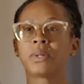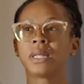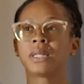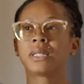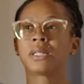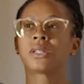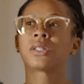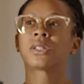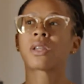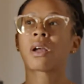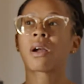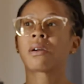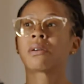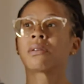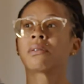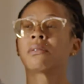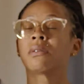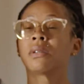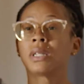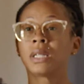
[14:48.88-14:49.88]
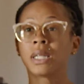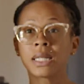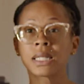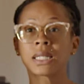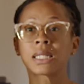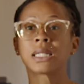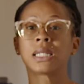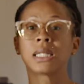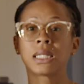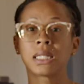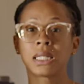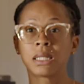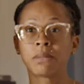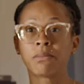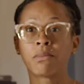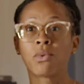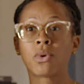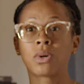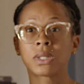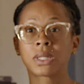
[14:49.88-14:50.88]
need to start listening
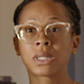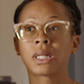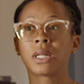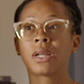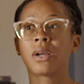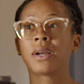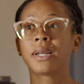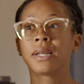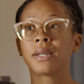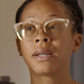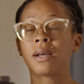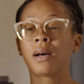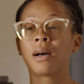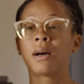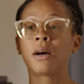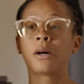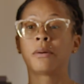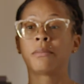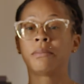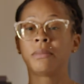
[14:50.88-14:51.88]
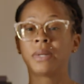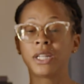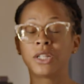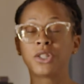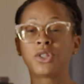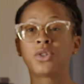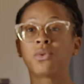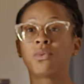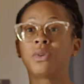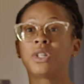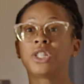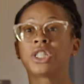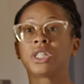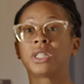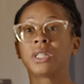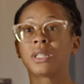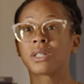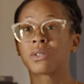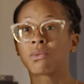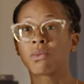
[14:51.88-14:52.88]
more to their um,
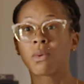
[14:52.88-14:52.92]
intuition as